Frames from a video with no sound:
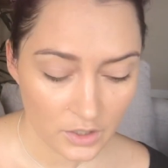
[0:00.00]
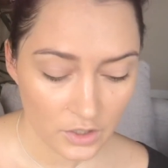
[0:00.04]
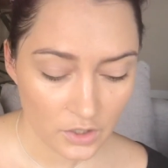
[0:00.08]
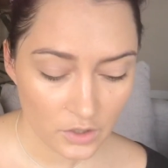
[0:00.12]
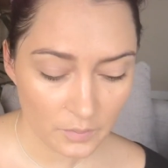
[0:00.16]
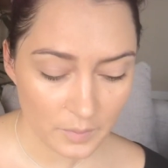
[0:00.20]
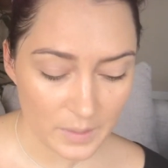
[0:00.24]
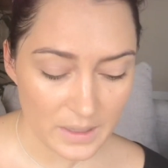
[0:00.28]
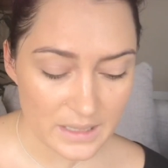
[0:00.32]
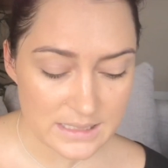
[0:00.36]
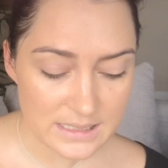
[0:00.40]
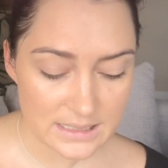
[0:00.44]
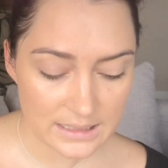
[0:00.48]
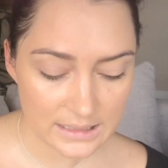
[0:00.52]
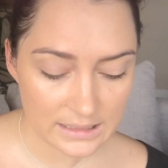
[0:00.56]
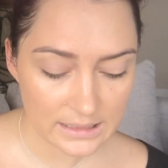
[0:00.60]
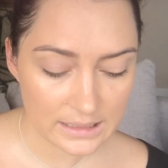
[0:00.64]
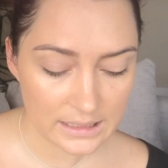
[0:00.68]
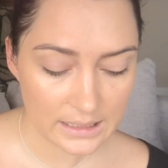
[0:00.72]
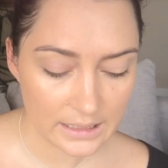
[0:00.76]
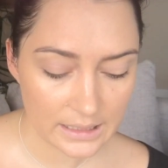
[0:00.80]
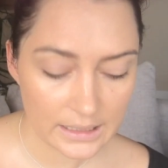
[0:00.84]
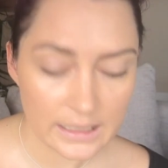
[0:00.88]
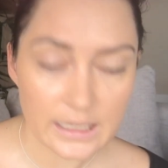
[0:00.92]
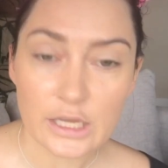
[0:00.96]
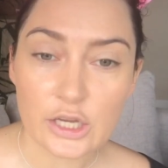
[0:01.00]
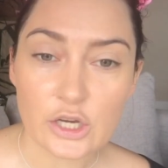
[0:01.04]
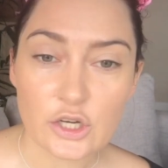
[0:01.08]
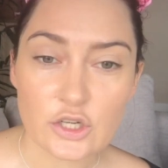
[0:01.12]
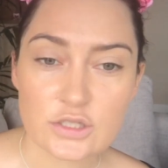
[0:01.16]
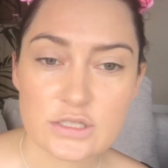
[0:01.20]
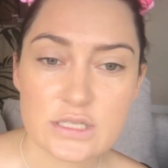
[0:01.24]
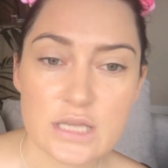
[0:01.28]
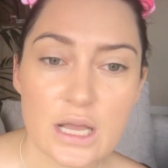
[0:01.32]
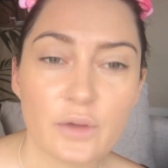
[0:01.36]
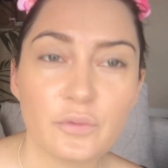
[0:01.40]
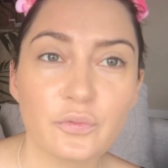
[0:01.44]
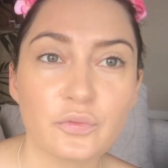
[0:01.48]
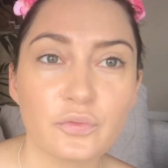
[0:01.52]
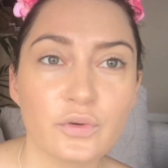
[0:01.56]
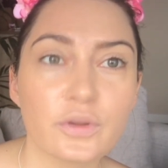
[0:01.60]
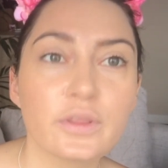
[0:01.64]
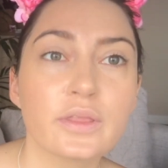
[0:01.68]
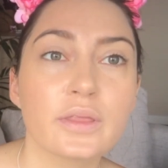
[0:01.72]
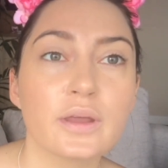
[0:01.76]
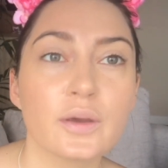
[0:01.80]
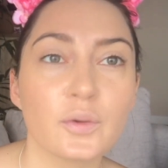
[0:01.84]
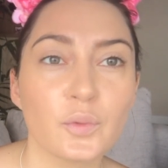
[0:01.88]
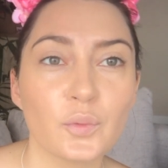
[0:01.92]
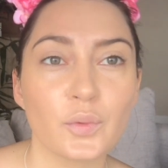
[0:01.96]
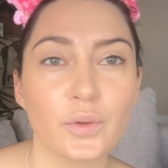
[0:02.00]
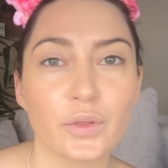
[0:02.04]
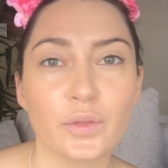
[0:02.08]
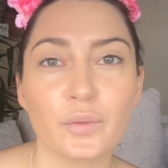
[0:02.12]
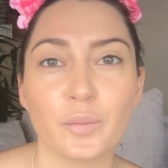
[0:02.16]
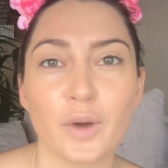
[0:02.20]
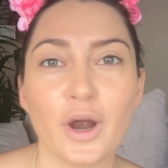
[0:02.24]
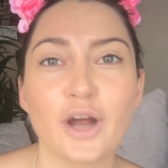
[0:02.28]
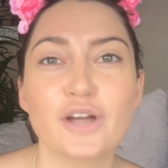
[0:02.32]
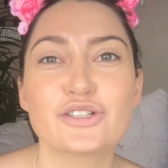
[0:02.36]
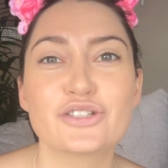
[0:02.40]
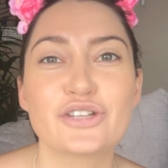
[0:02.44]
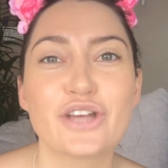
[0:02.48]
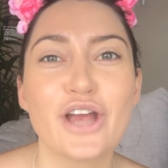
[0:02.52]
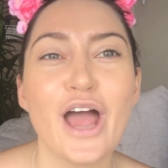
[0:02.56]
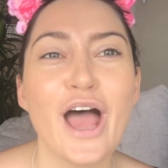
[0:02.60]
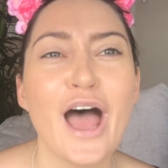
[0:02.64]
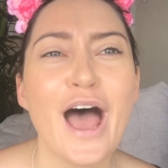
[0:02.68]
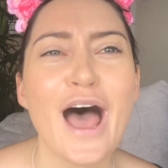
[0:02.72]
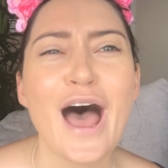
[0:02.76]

You're basically hitting yourself with a brush.